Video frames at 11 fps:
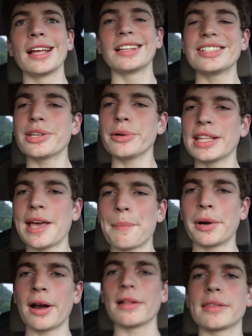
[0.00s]
Let's go get that
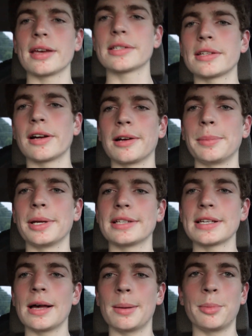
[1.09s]
burnout test started because
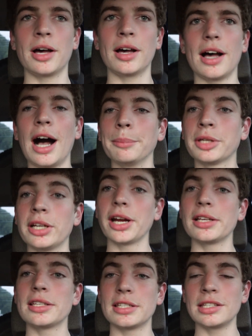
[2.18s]
I'm
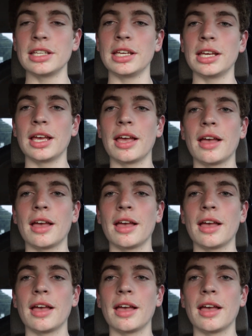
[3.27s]
curious to see